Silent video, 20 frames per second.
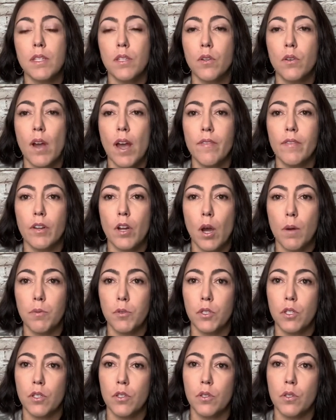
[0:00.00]
you have an
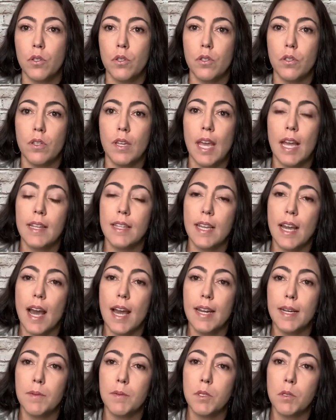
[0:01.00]
option to get the
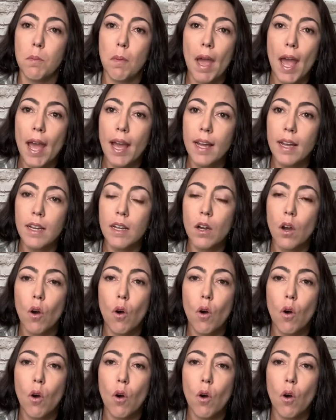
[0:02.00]
items back